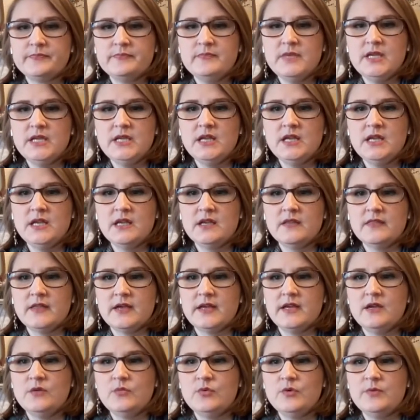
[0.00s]
meaning that
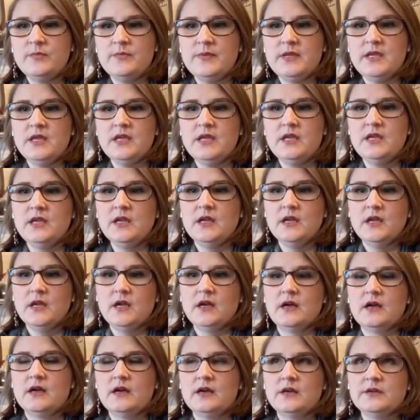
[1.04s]
it would be
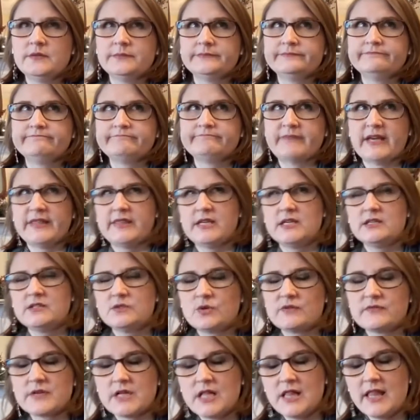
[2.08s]
I think
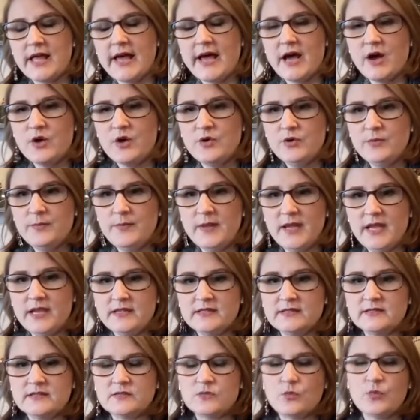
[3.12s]
sort of
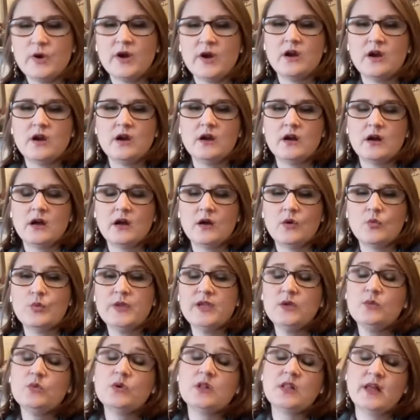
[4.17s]
cloud-based, where
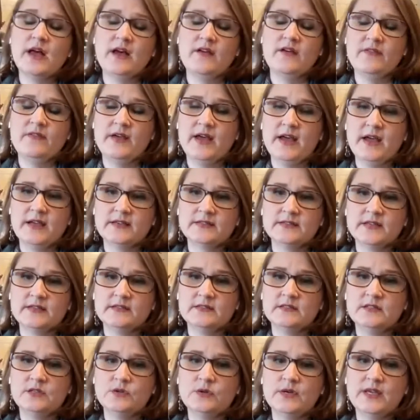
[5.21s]
we will have
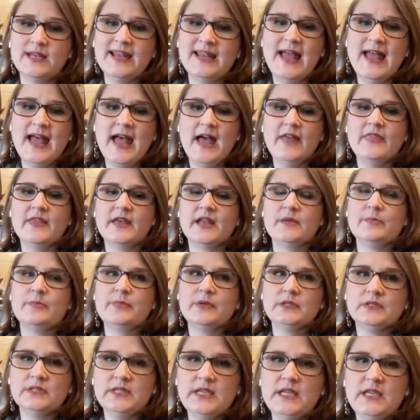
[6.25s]
access to it. And then I
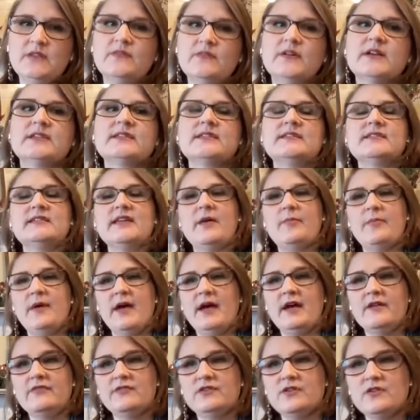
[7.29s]
believe a step
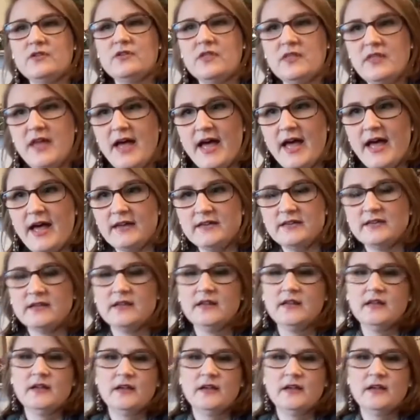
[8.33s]
after that